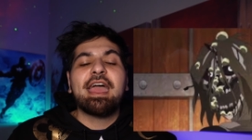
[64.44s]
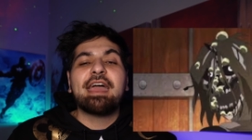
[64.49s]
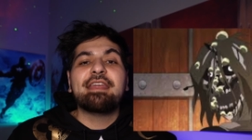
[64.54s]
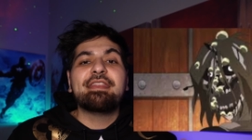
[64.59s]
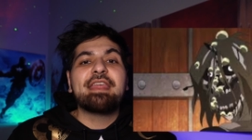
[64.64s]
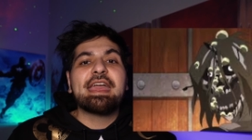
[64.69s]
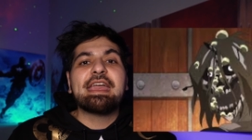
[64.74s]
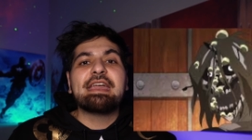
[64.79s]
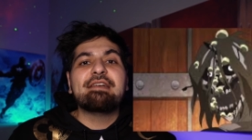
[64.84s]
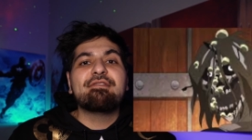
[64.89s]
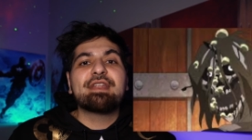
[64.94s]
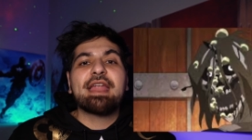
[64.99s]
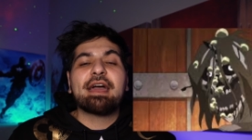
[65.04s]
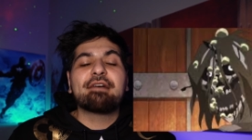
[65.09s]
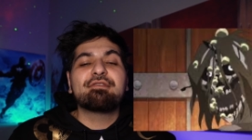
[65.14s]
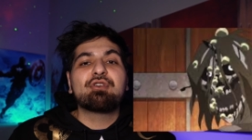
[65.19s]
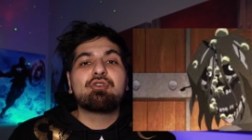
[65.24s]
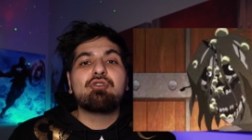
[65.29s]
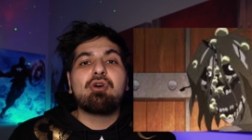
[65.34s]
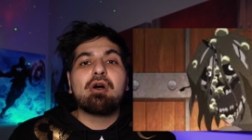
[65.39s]
and they even
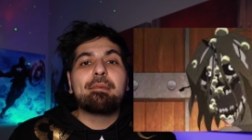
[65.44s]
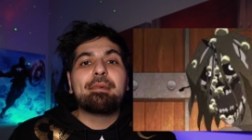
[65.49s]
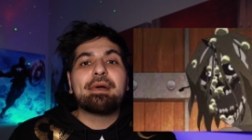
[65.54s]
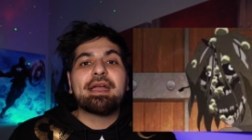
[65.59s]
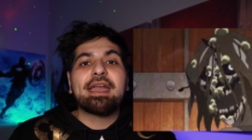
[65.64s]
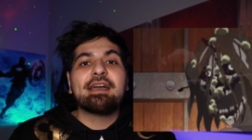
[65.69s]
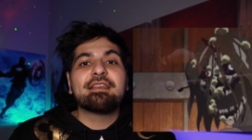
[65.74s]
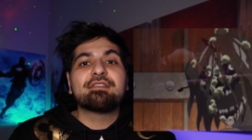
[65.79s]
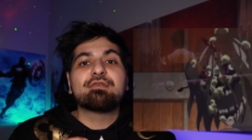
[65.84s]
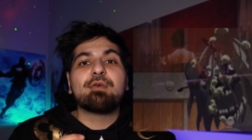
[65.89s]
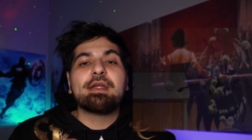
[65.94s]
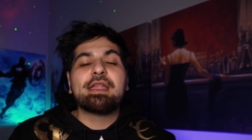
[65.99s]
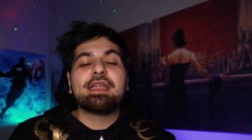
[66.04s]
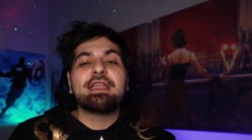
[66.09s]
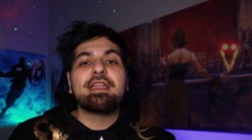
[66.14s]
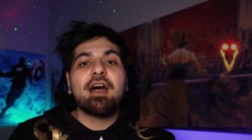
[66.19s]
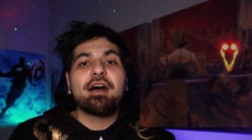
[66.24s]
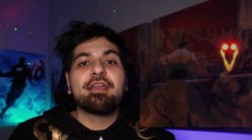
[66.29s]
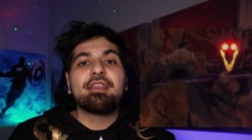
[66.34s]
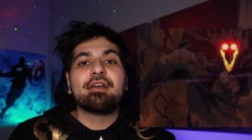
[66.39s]
have to go up against one
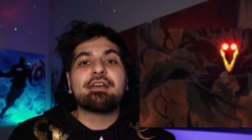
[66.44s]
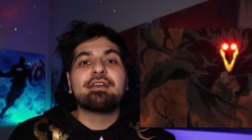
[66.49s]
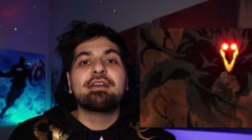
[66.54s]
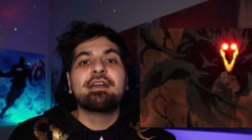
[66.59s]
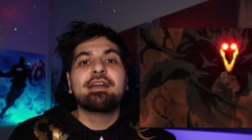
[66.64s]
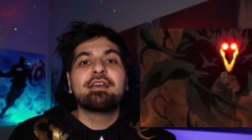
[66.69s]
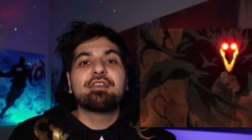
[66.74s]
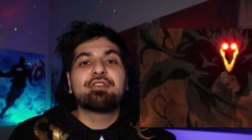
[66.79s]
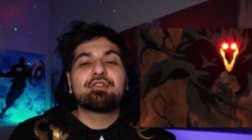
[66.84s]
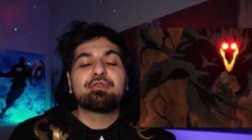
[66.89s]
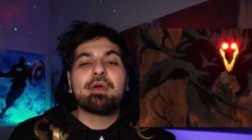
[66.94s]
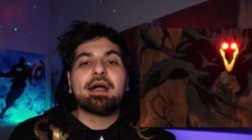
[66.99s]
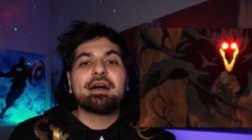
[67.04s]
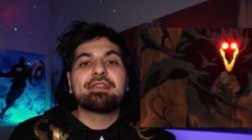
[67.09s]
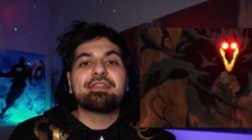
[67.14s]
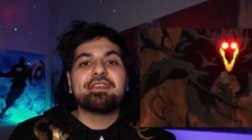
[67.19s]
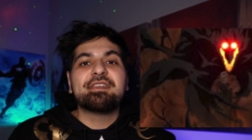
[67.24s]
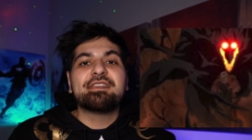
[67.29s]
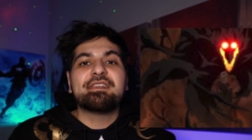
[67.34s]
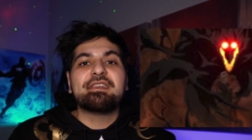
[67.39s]
another
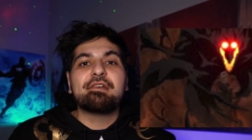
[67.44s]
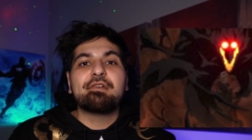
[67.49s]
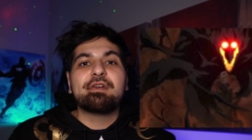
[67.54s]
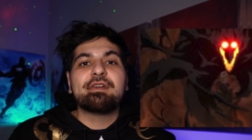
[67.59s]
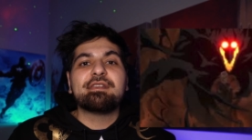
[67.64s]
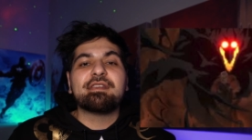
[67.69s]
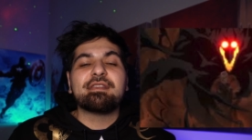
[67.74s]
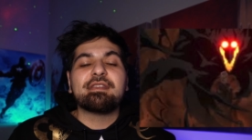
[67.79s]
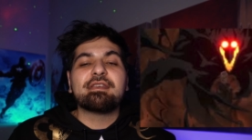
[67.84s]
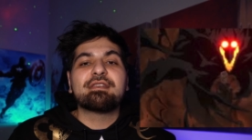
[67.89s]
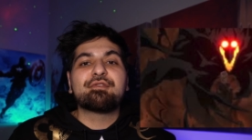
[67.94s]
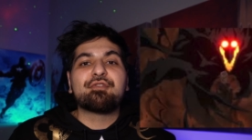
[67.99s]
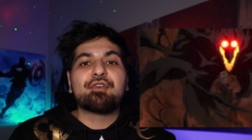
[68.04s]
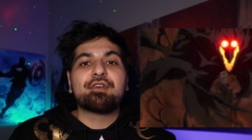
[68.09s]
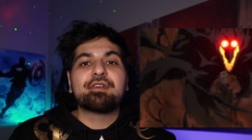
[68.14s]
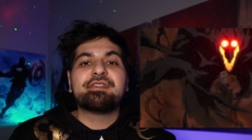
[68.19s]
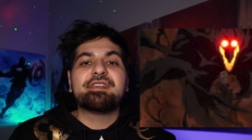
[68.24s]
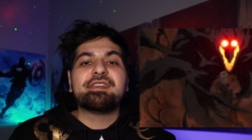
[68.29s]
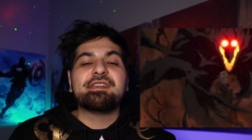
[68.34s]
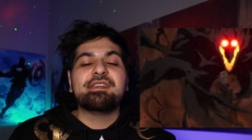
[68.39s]
throughout this series in this
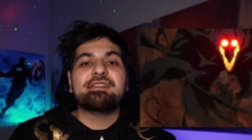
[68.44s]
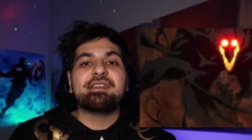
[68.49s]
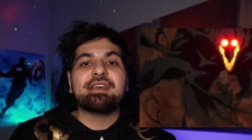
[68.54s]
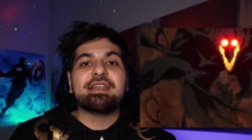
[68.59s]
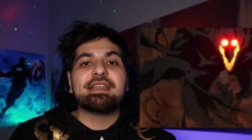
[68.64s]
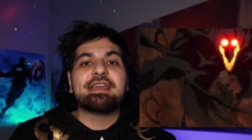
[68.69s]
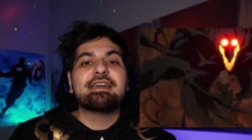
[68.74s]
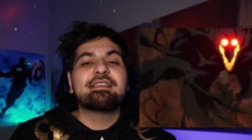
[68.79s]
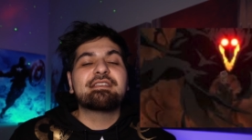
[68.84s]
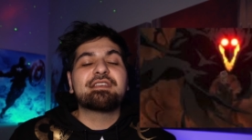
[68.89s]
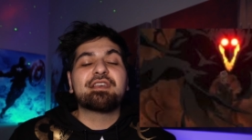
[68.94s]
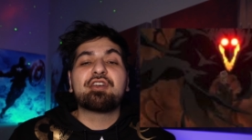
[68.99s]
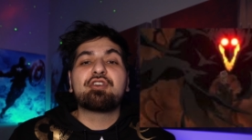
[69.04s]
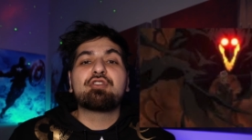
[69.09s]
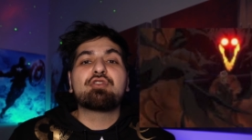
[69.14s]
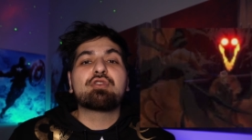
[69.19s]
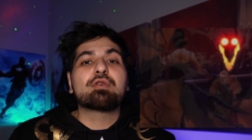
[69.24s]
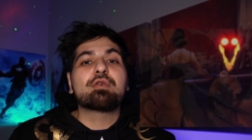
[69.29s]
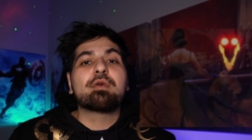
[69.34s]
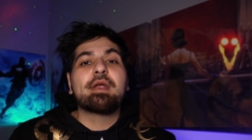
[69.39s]
first season. It's a
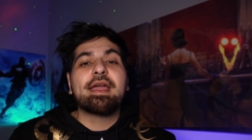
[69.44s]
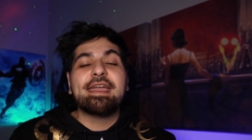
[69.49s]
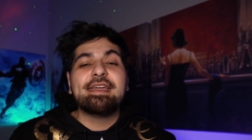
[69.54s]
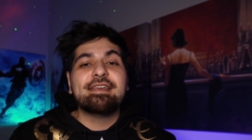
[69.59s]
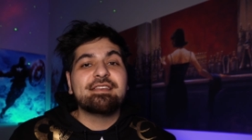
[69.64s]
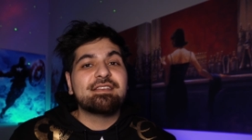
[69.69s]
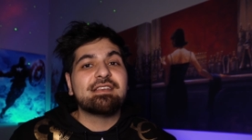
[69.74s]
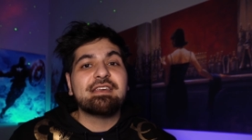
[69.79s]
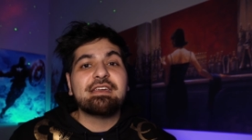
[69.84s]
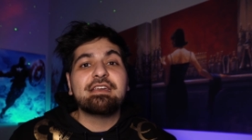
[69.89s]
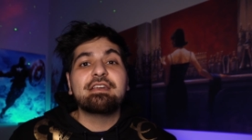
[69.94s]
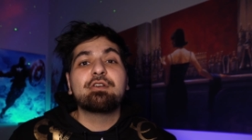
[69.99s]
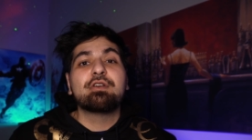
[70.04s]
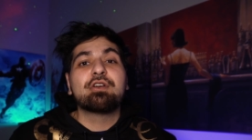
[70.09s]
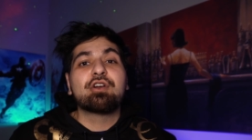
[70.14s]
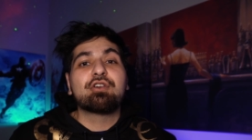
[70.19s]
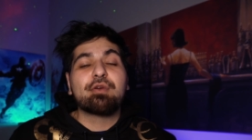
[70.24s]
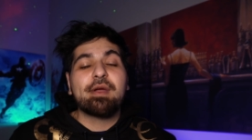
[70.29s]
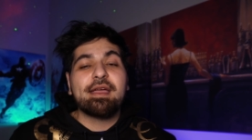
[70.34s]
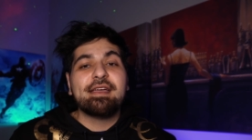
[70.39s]
crazy,
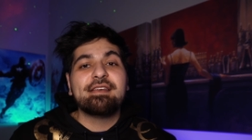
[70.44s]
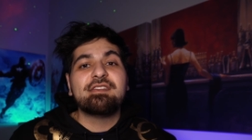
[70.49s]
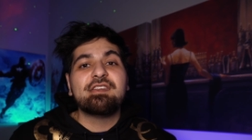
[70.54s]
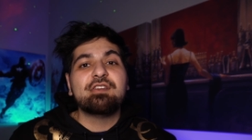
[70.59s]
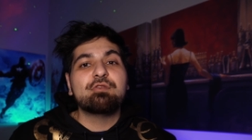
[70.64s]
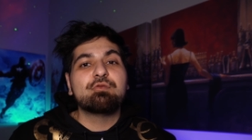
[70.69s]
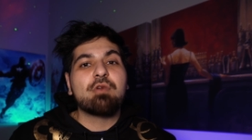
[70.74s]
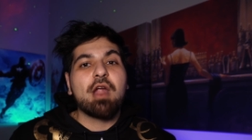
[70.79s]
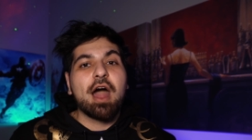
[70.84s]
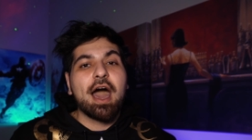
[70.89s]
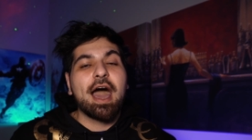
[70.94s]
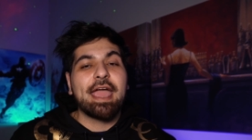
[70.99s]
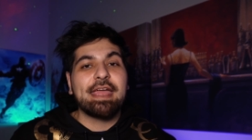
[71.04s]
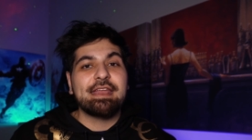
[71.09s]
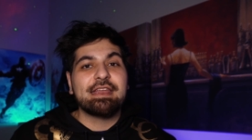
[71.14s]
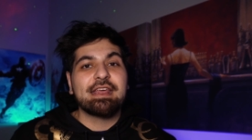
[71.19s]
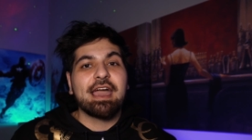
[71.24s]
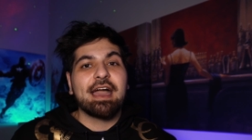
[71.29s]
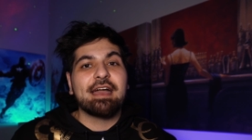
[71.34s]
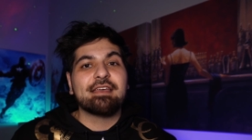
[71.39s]
crazy
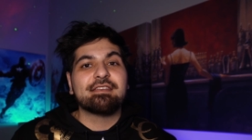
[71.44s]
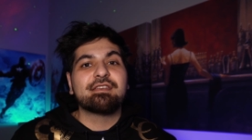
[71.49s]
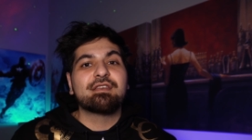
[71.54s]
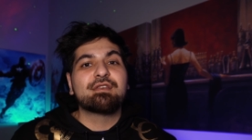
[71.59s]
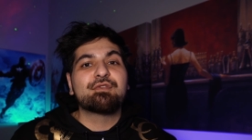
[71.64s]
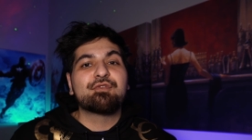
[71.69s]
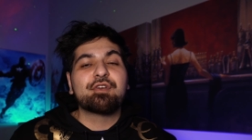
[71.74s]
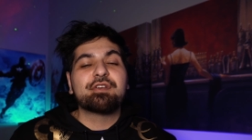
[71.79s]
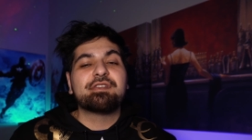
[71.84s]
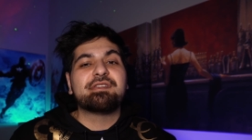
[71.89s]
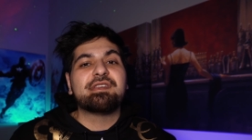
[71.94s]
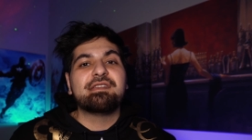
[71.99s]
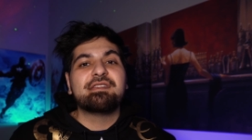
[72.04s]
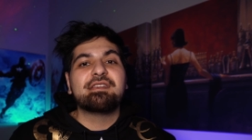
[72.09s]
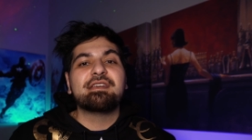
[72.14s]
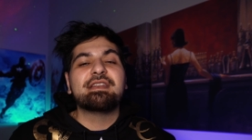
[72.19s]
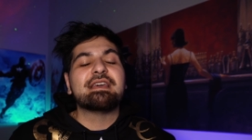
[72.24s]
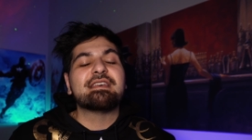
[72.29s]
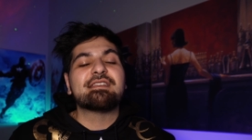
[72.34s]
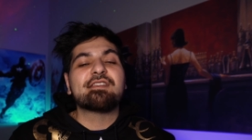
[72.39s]
ride, guys. This first
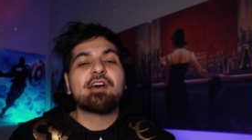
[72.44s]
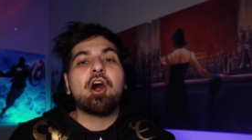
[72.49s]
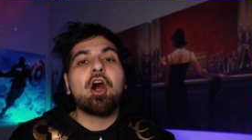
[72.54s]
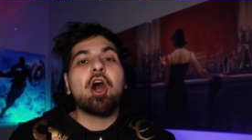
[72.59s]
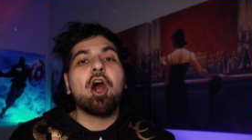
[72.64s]
season is